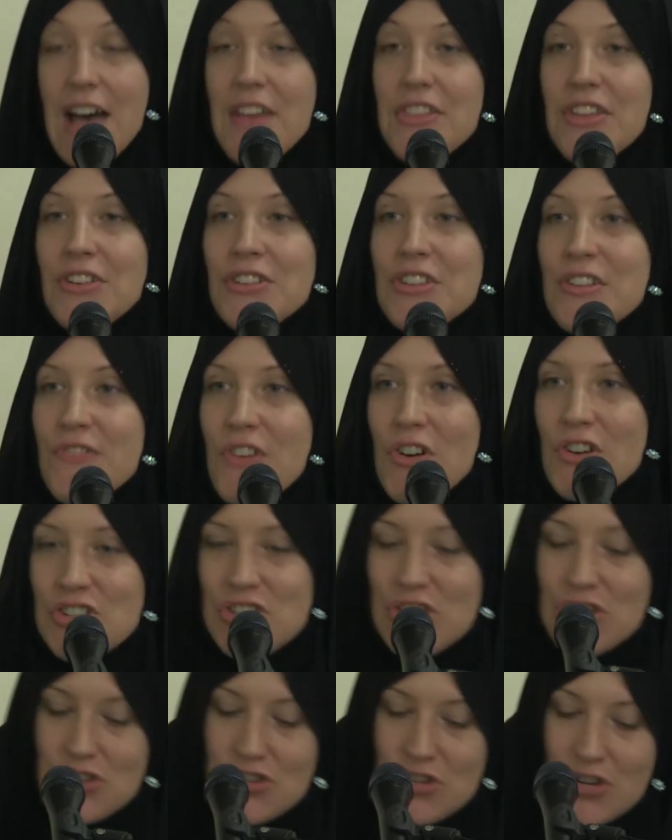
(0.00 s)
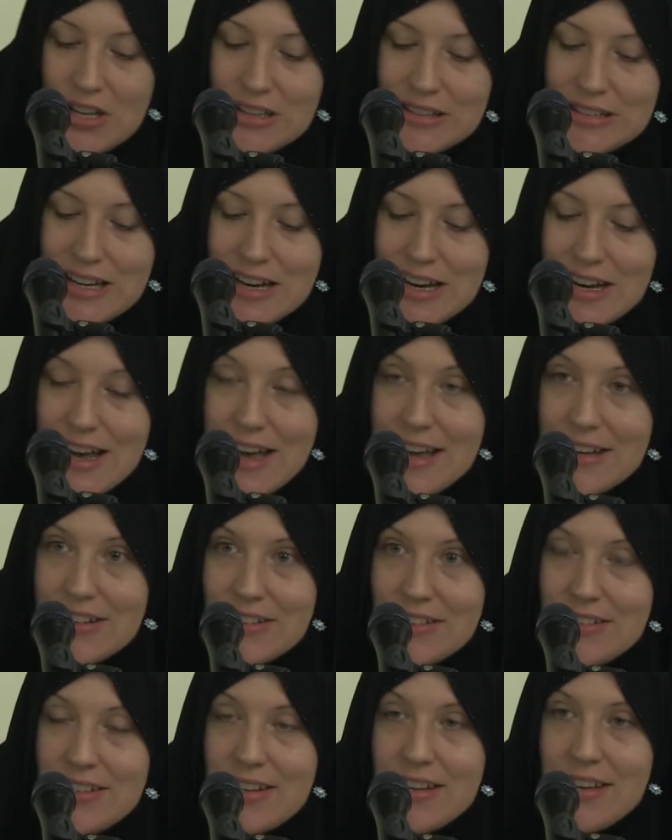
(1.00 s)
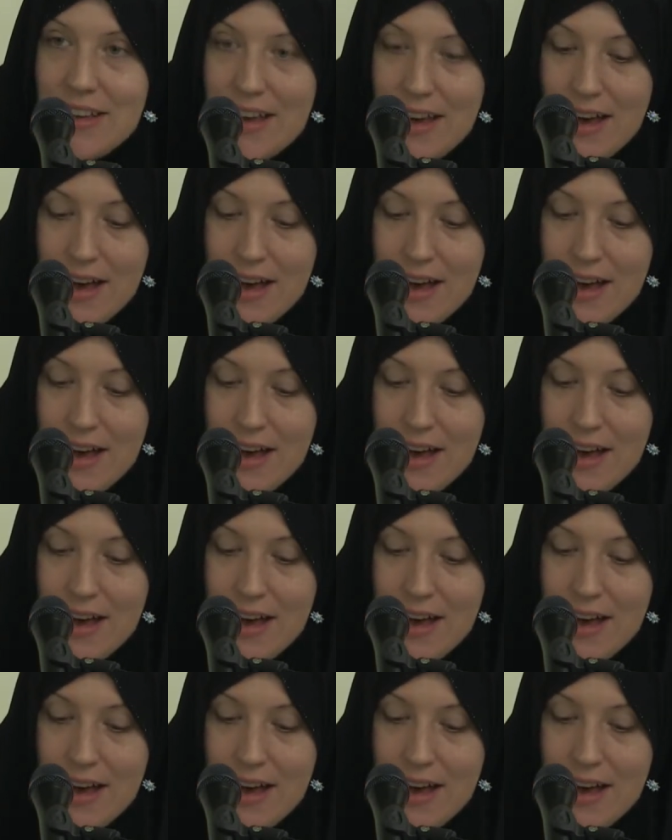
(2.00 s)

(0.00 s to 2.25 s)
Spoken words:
Their devotion to Allah and